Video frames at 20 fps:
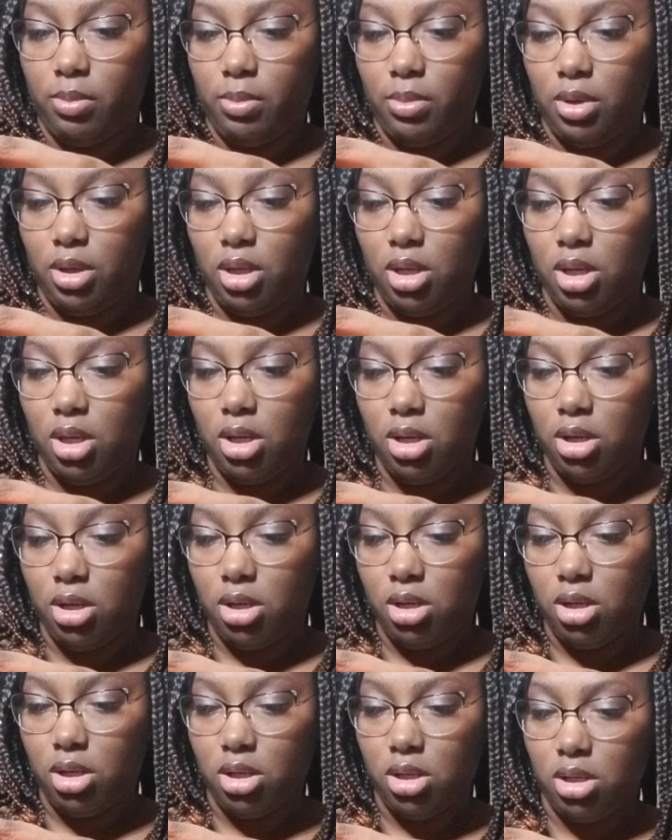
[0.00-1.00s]

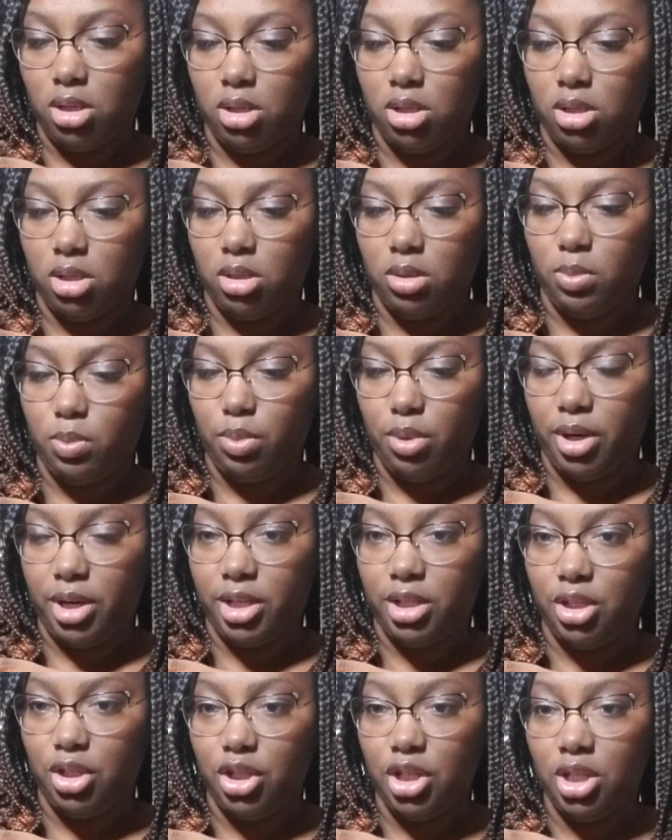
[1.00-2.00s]
here.
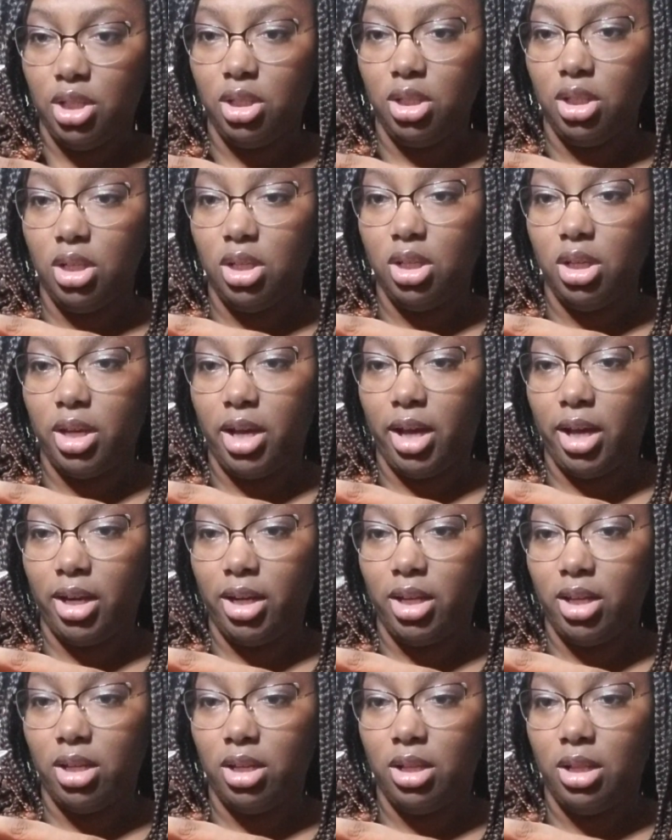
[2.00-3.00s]
Press gently, got
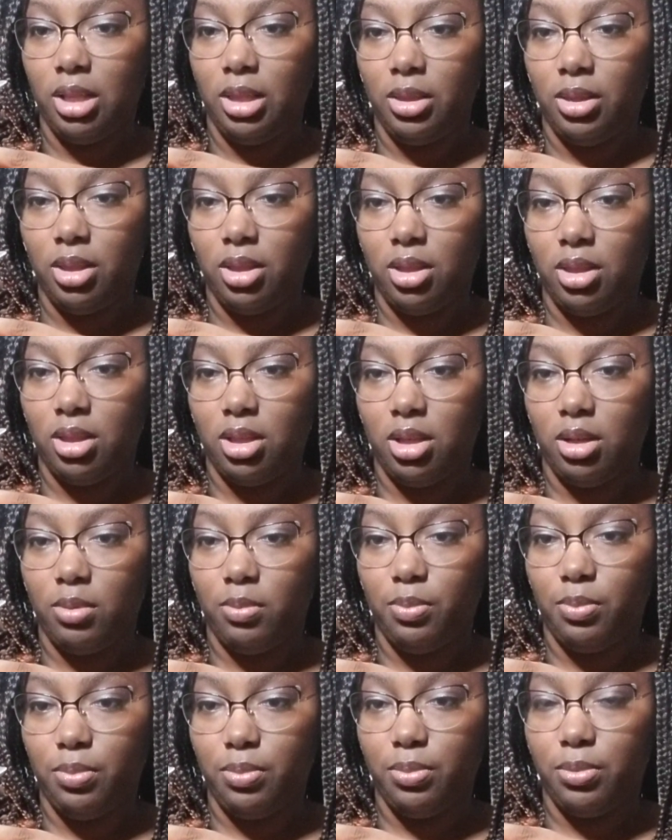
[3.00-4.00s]
it, and
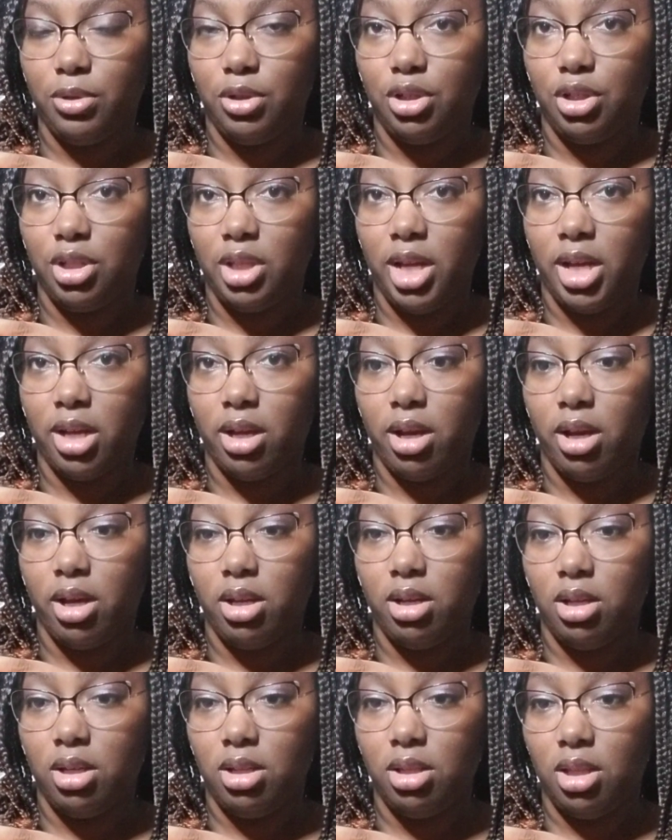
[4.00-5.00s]
then push that
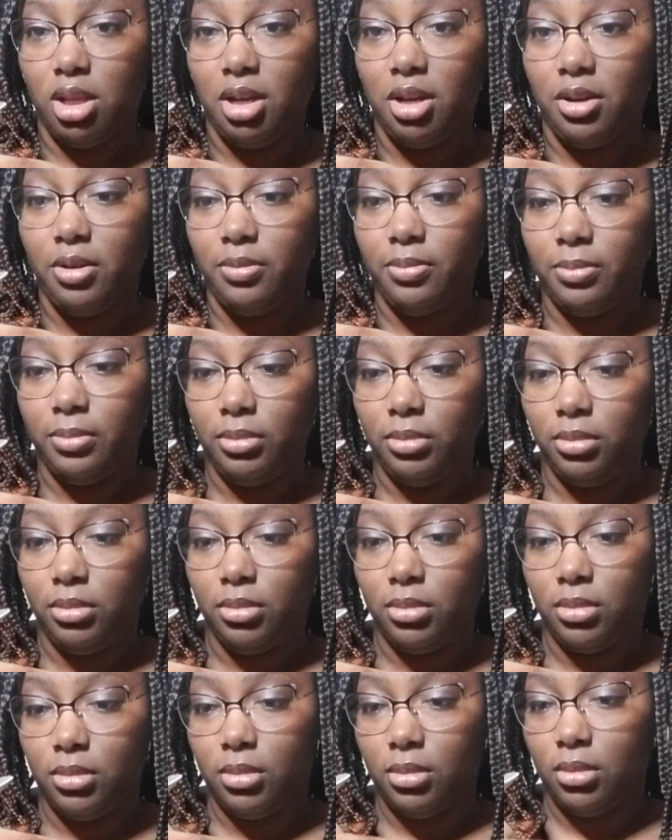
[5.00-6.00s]
kind of in there,
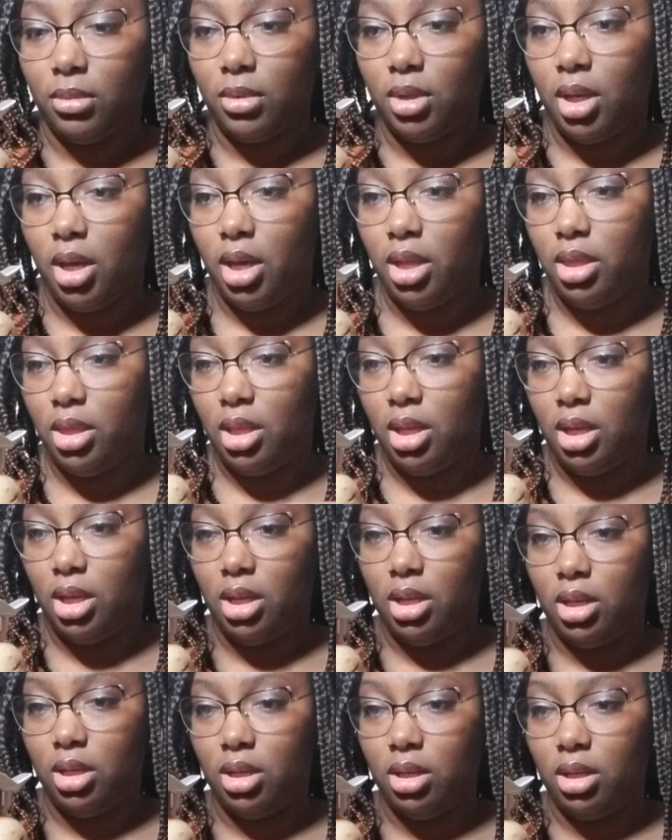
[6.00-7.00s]
and
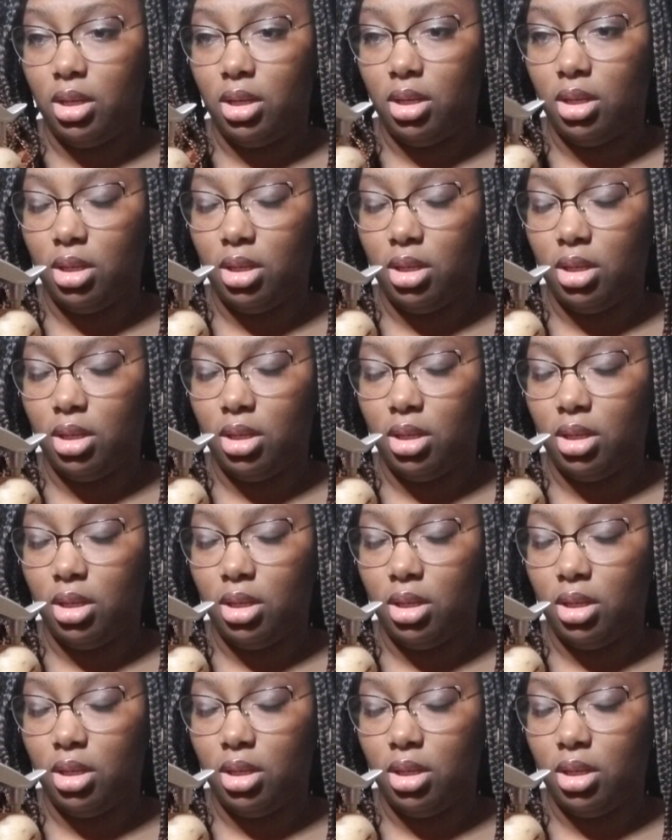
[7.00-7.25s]
then